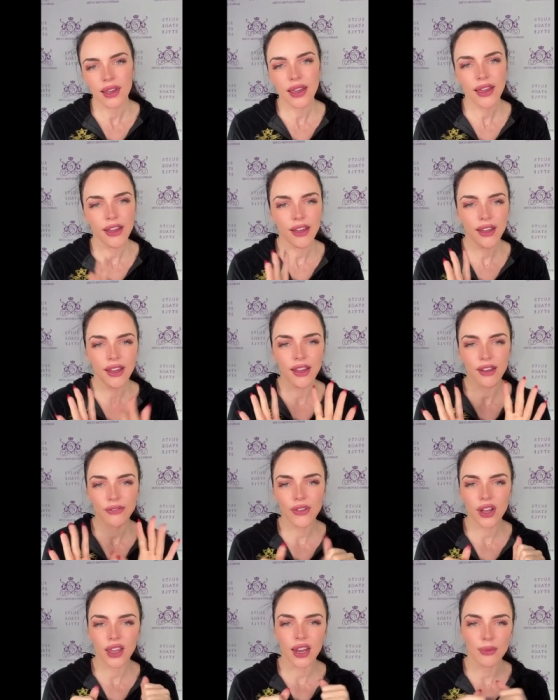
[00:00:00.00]

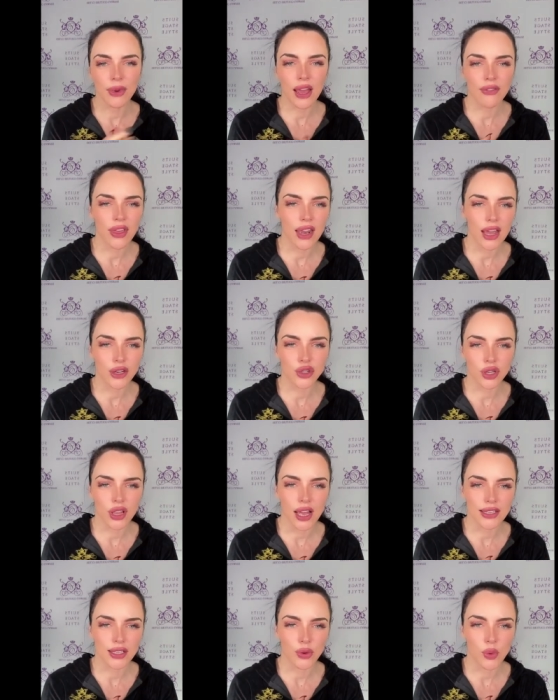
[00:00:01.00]
Ah, fuck it. I'm going to have that extra
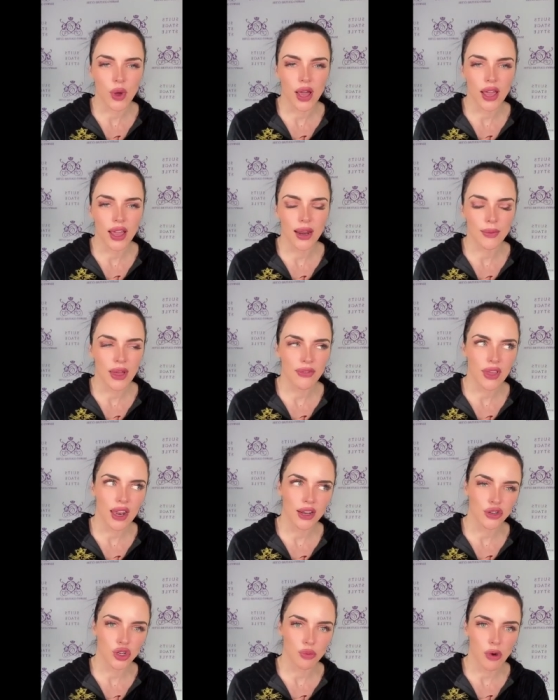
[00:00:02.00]
glass of wine. I'm going to have
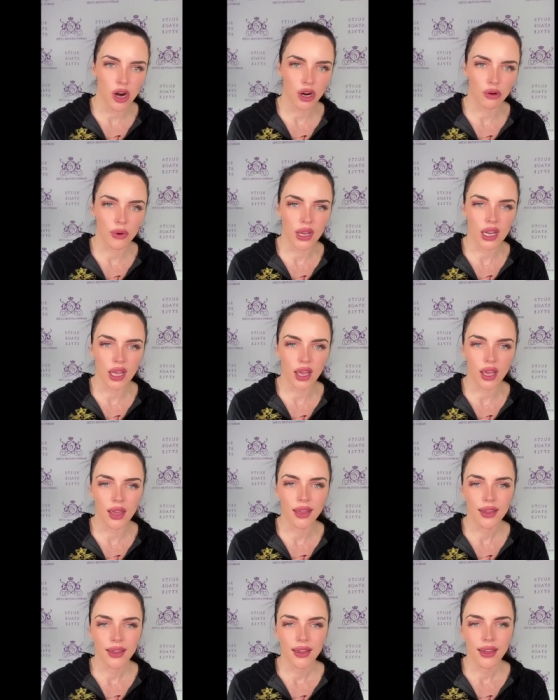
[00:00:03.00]
that extra
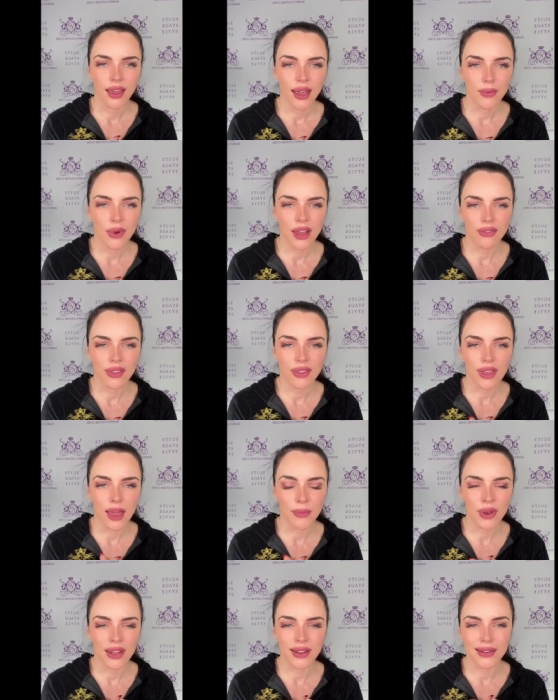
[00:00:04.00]
margarita. I'm going to have,
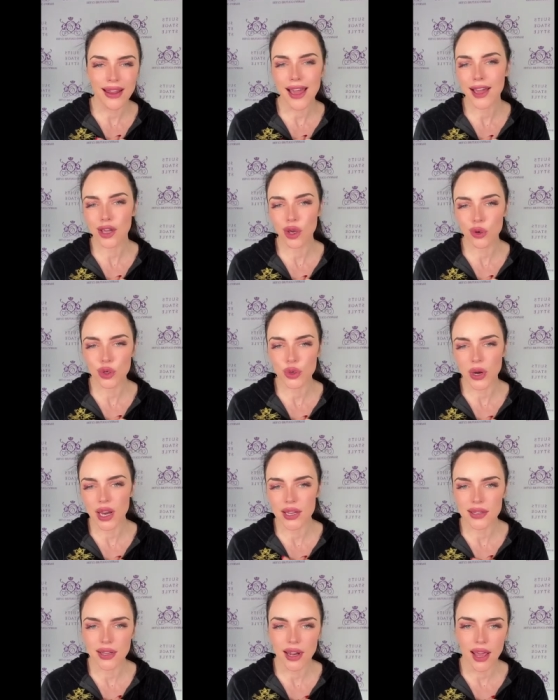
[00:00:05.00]
I'm going to not go
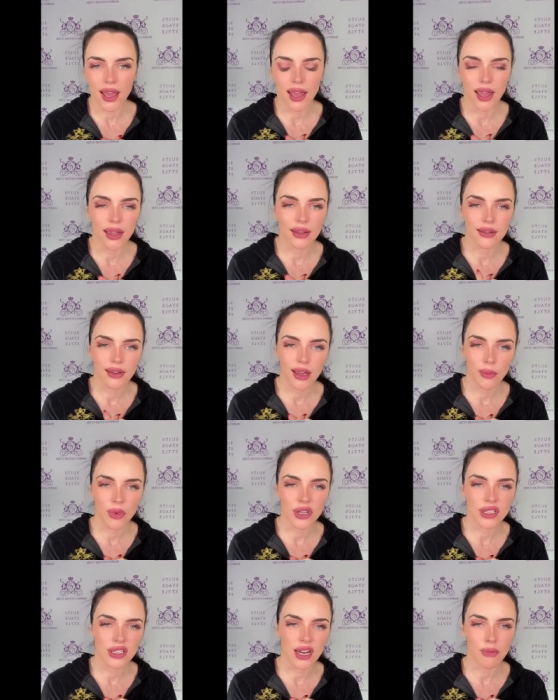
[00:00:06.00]
train today. I'm
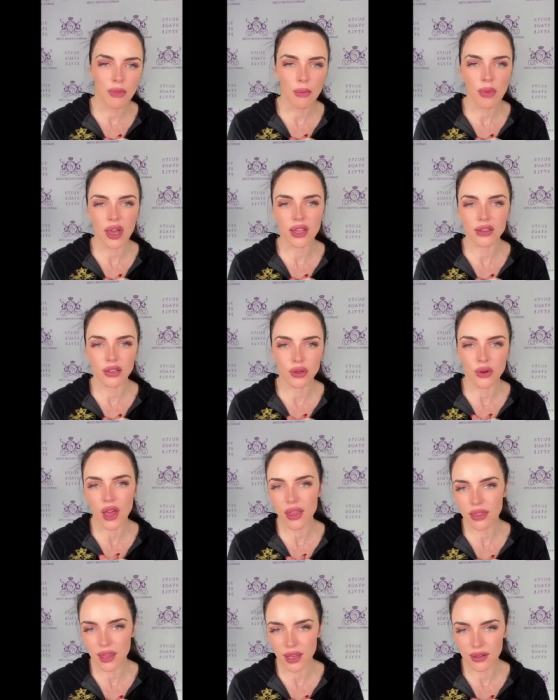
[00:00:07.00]
going to sit on my butt and do
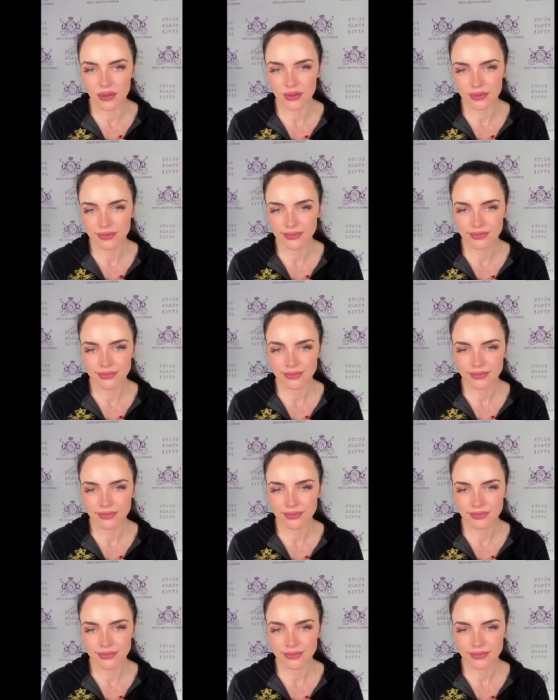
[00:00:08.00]
nothing.